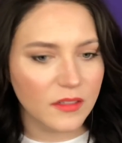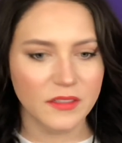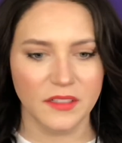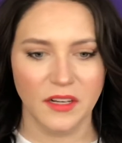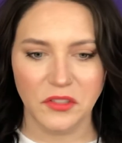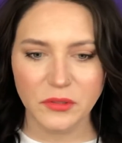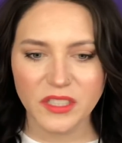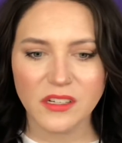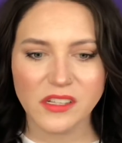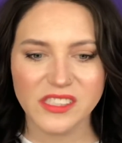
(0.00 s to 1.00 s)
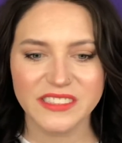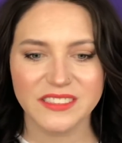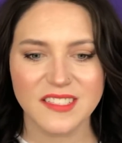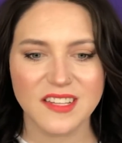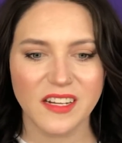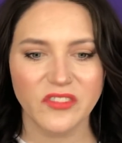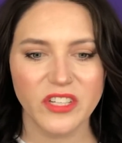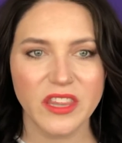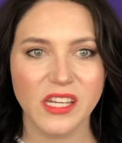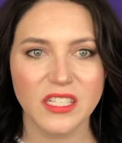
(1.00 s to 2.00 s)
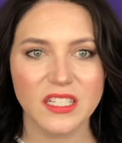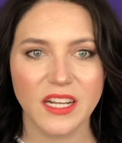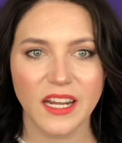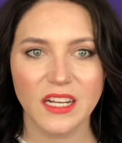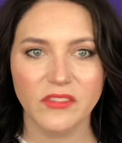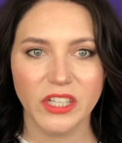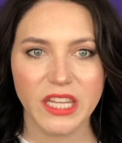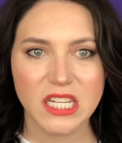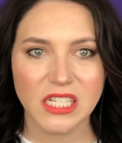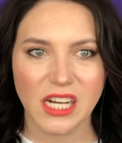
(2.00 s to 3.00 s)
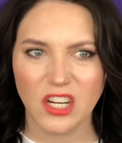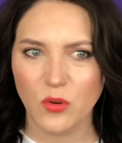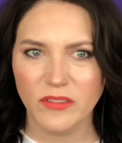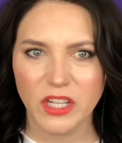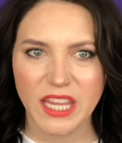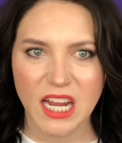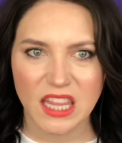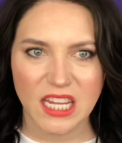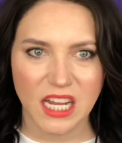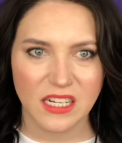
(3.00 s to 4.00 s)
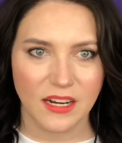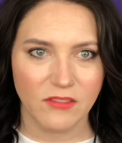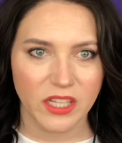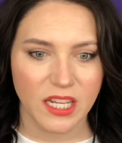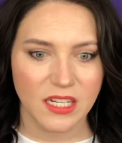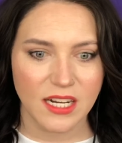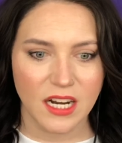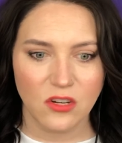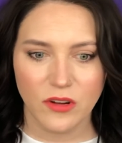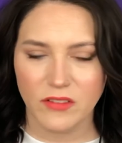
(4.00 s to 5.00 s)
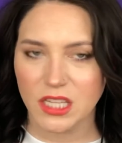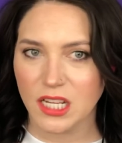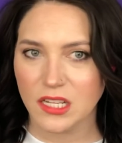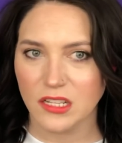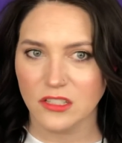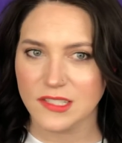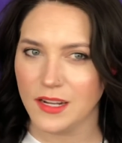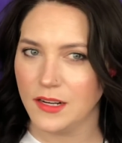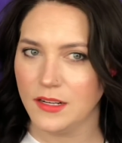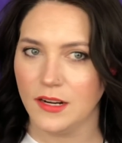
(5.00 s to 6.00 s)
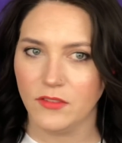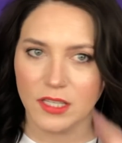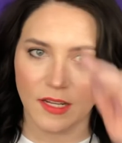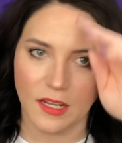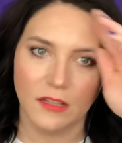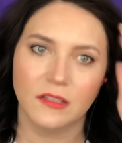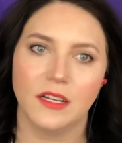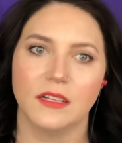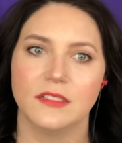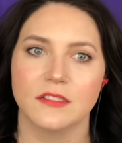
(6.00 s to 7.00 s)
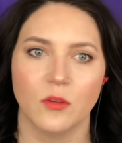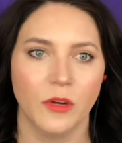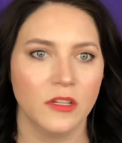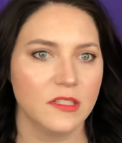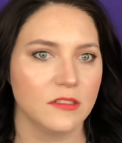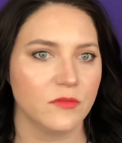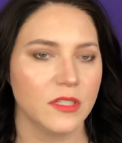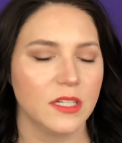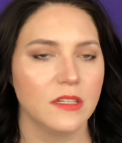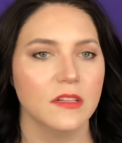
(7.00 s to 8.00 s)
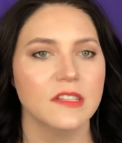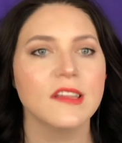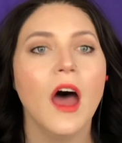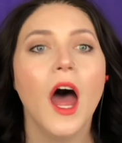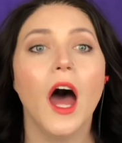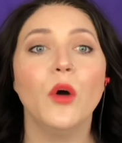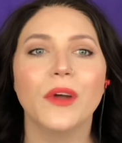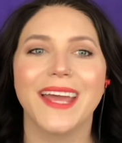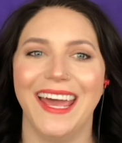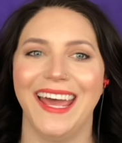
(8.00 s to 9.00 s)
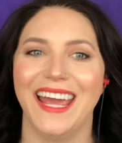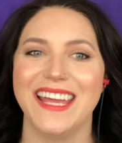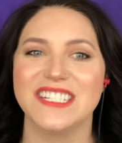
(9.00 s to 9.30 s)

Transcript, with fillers: Did I do it all? Is that everything? Did I get everything? Did I do everything? I think I did everything. Did I do everything? It looks like I did everything. I look like a disco ball. This is ridiculous. Okay,